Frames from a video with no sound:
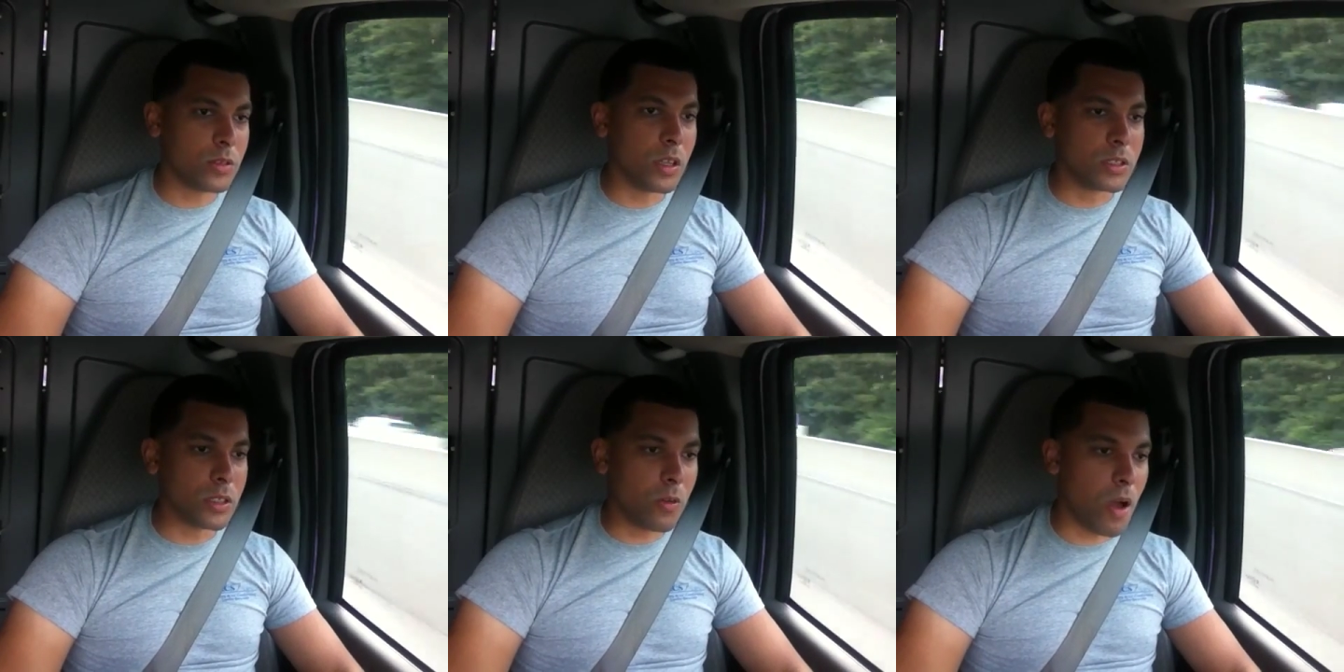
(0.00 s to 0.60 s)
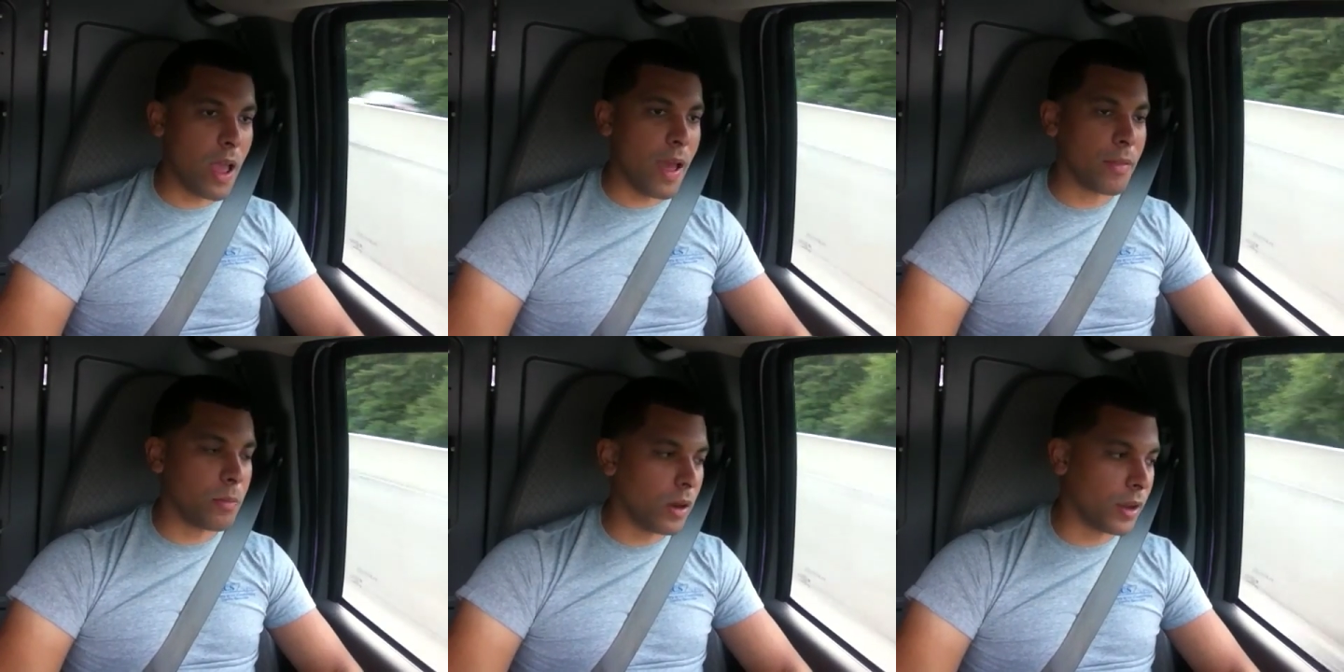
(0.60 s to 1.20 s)
doesn't quite
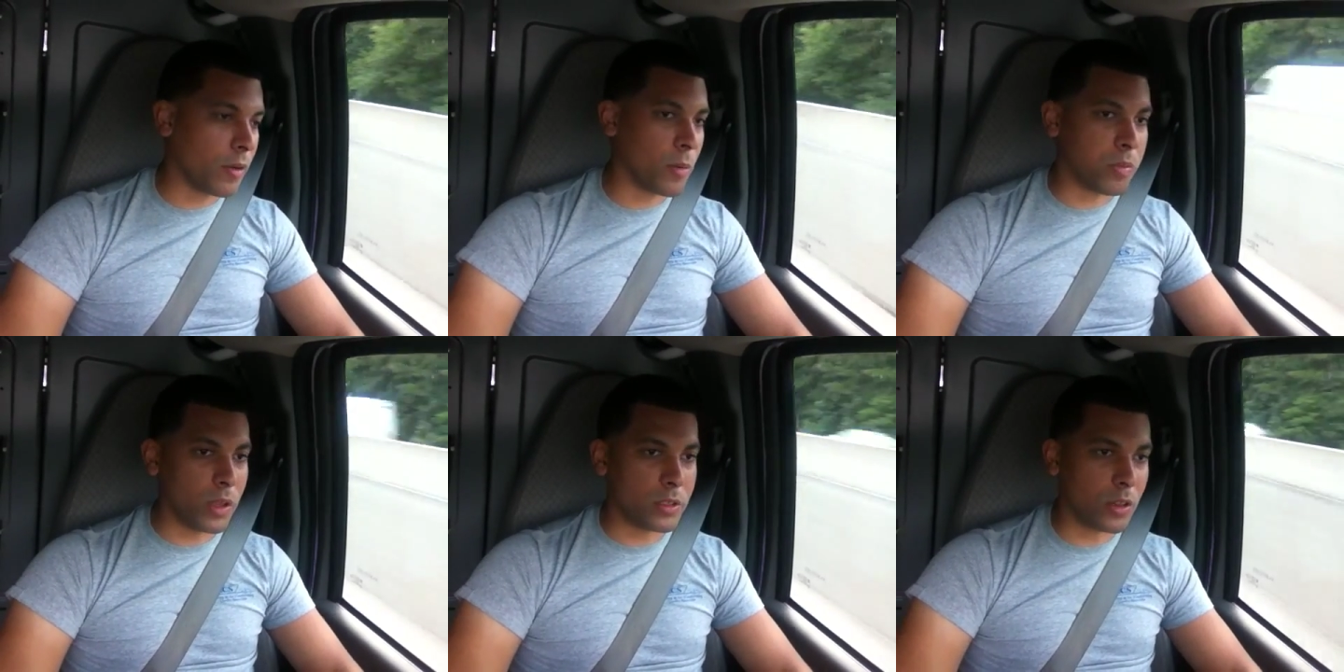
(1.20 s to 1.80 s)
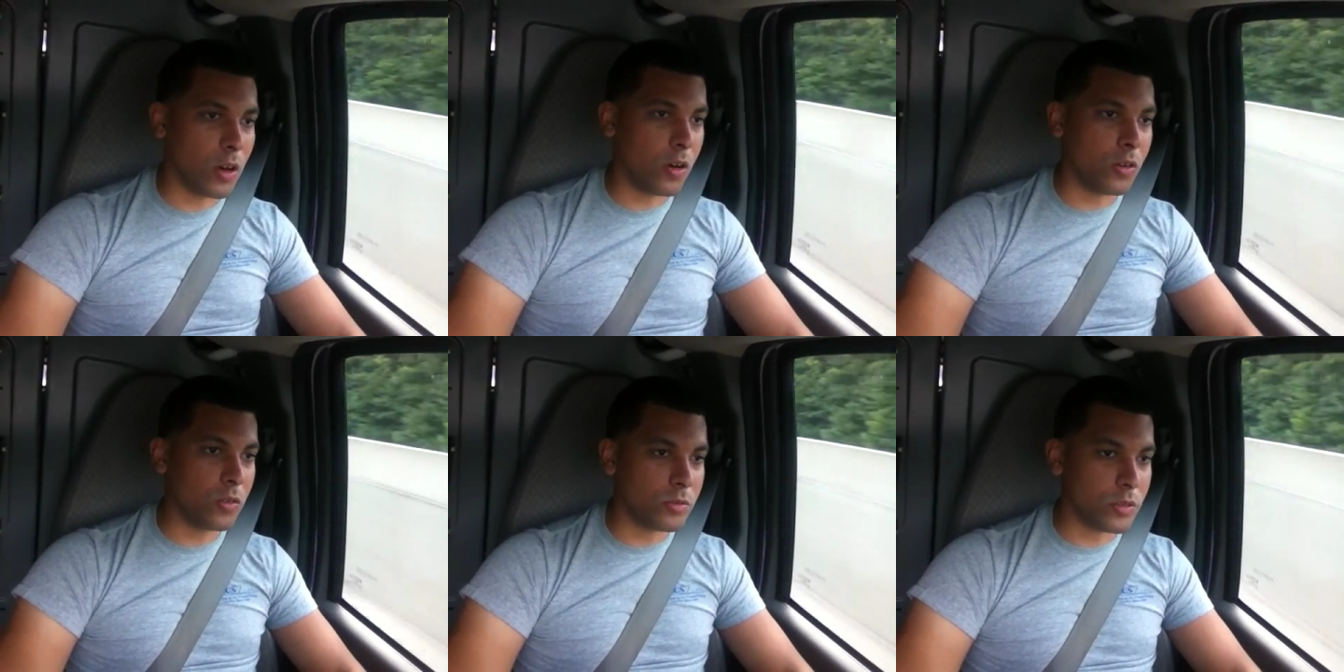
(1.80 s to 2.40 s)
have the money to replace the
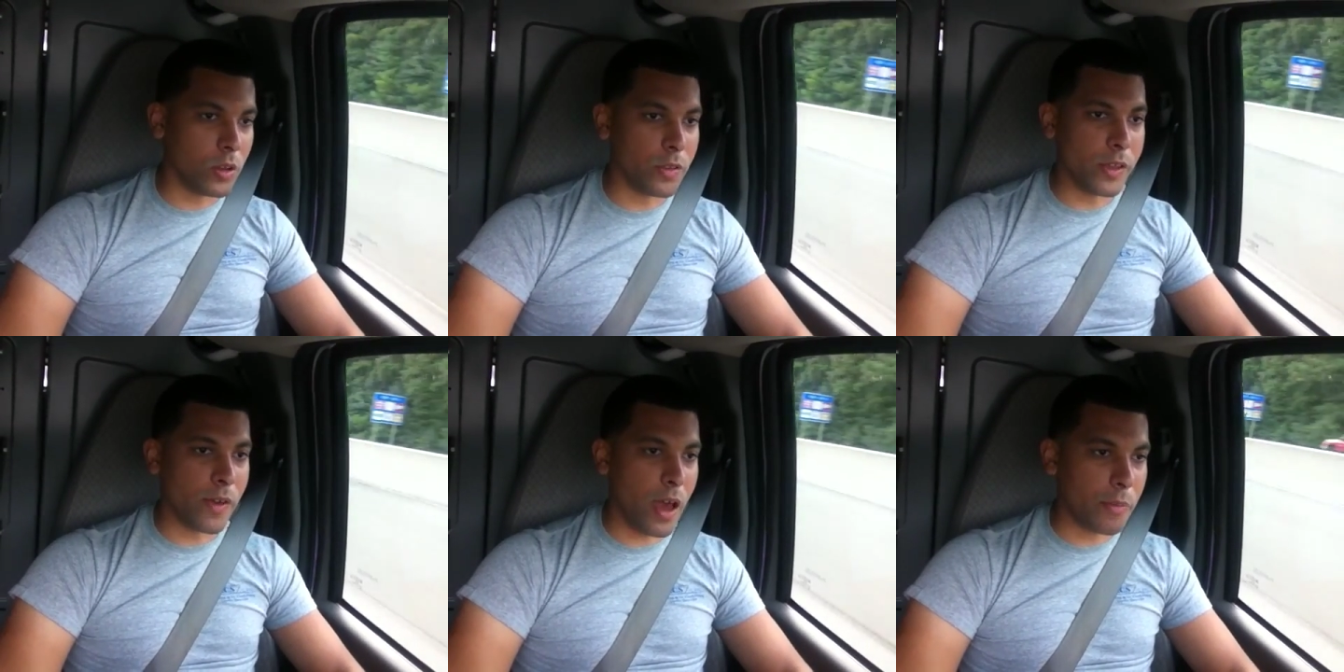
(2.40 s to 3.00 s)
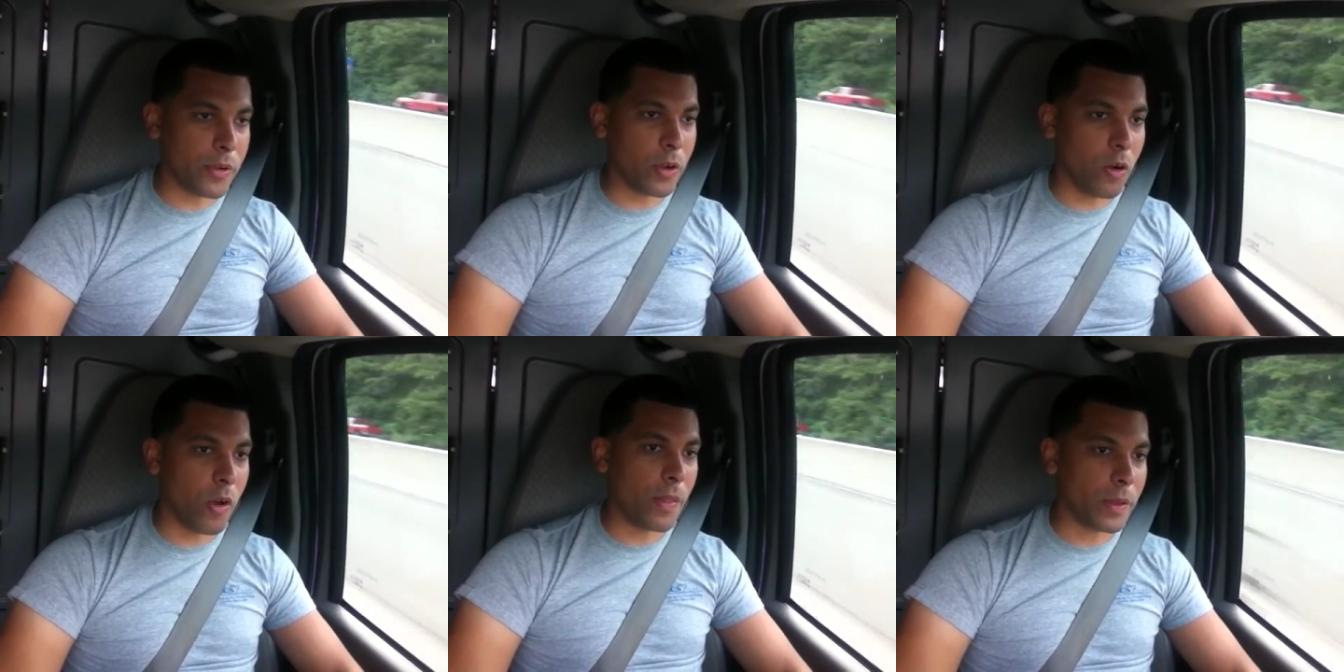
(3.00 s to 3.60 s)
whole, you know, the evaporator
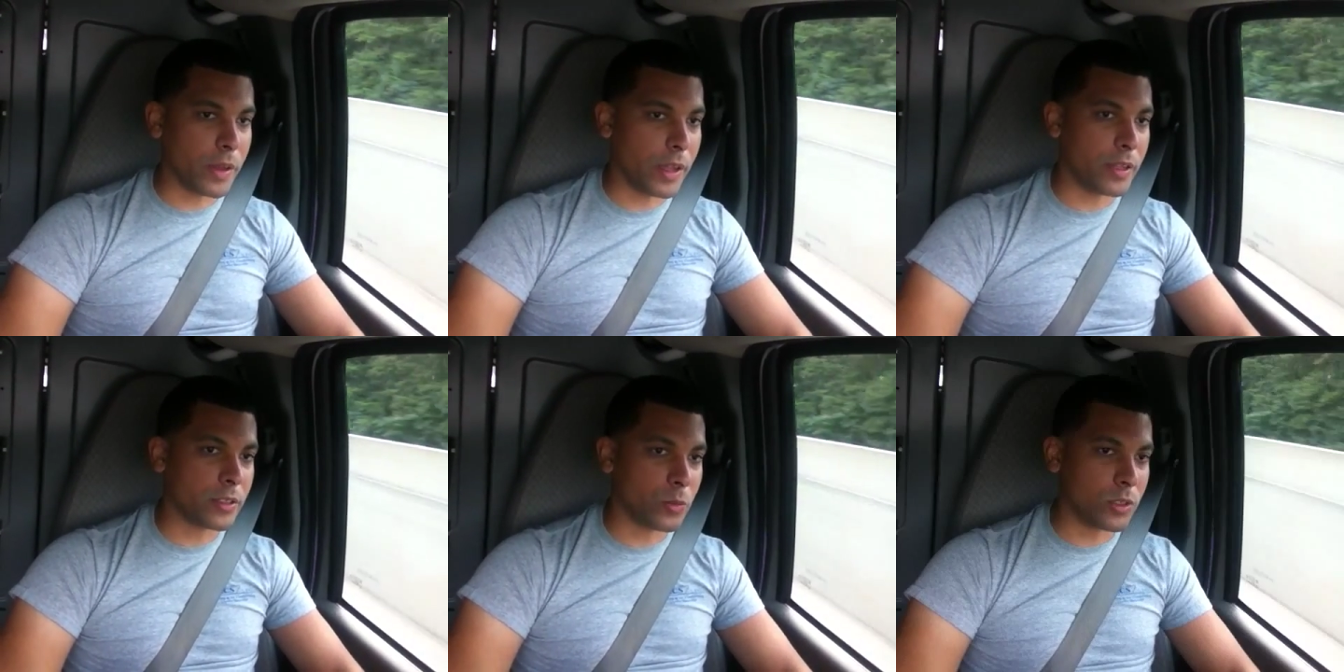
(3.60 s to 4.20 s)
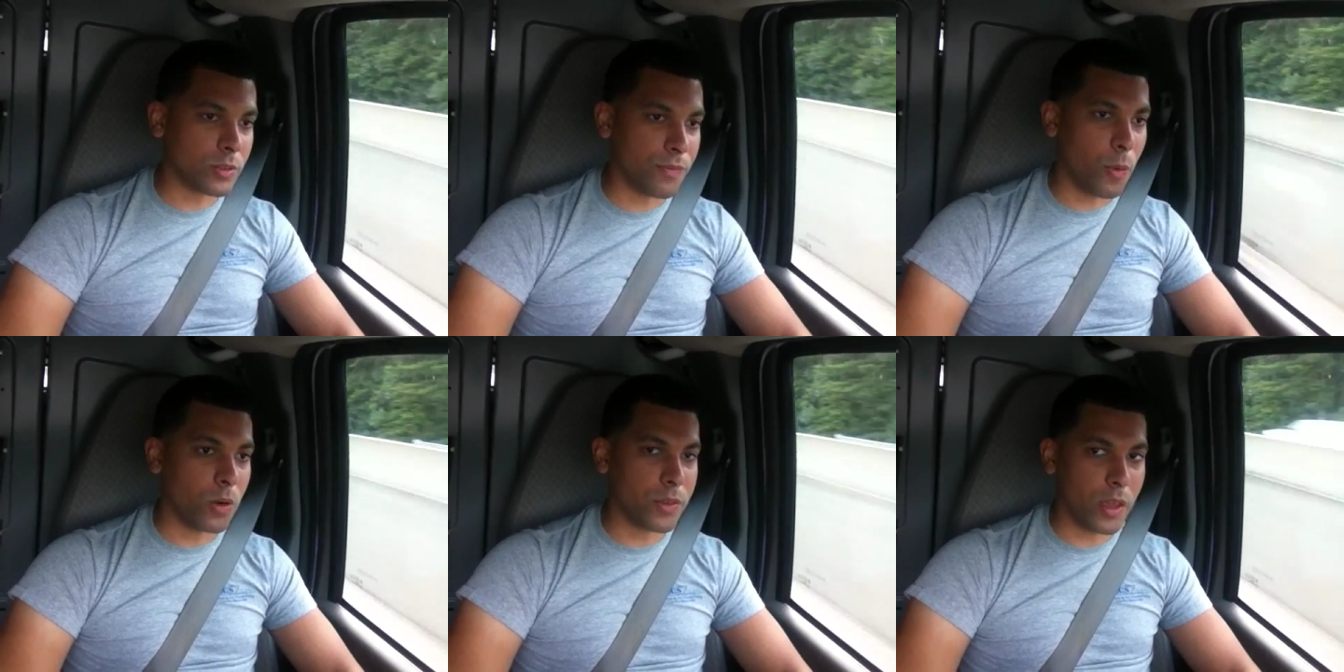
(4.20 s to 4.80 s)
coil and the condenser with some
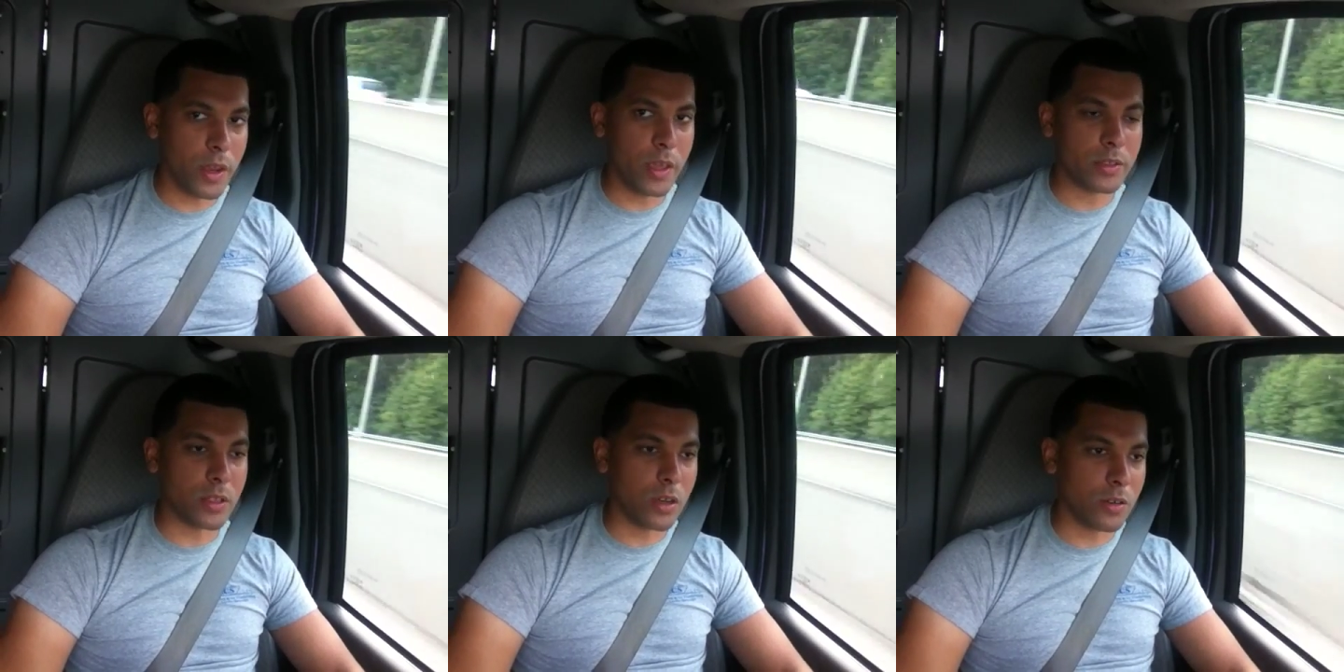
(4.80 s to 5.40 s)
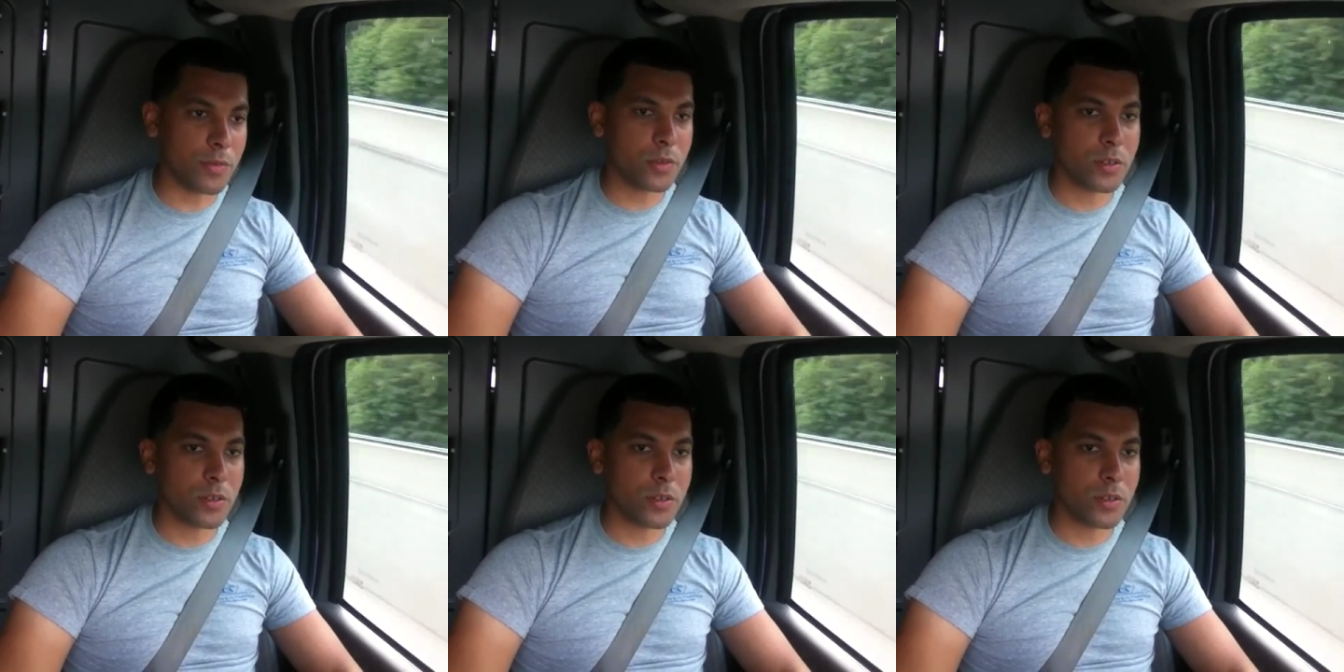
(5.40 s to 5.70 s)
410A stuff.